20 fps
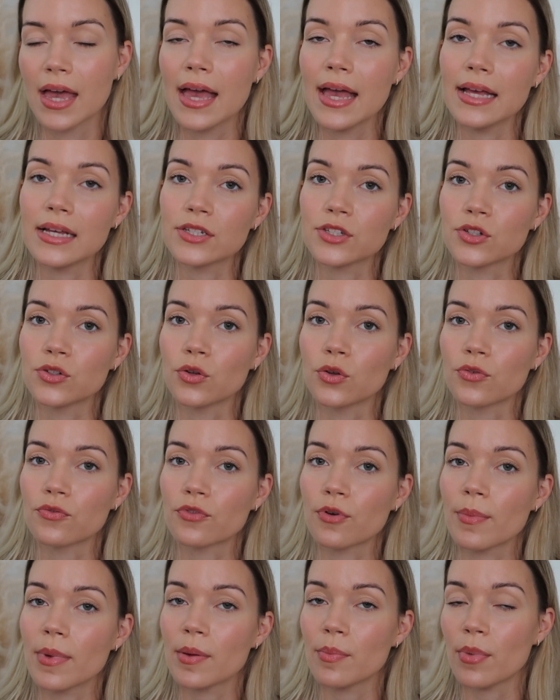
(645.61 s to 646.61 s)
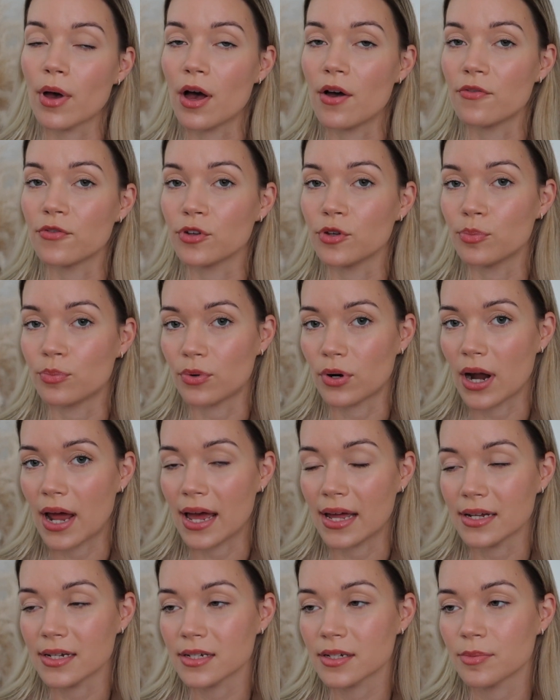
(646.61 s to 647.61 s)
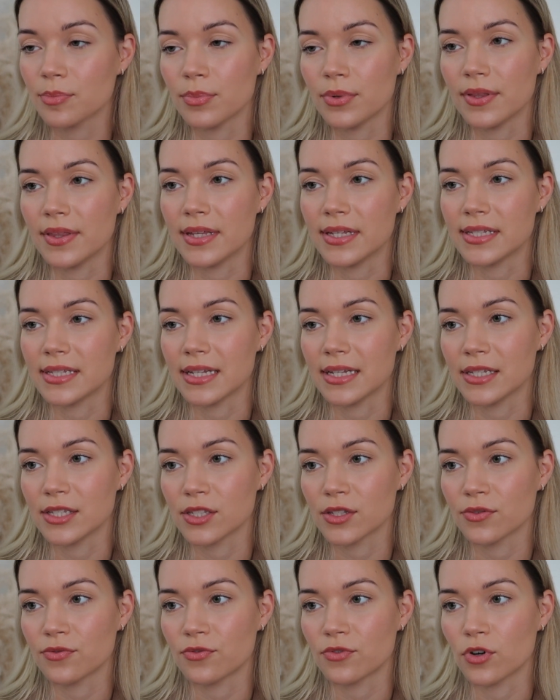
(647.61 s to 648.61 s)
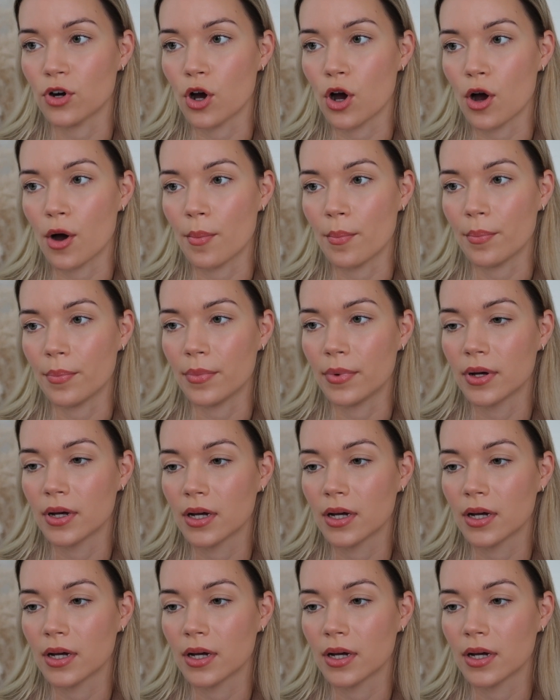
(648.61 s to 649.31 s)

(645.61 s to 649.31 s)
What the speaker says: it's not from a perfume brand, but this is from,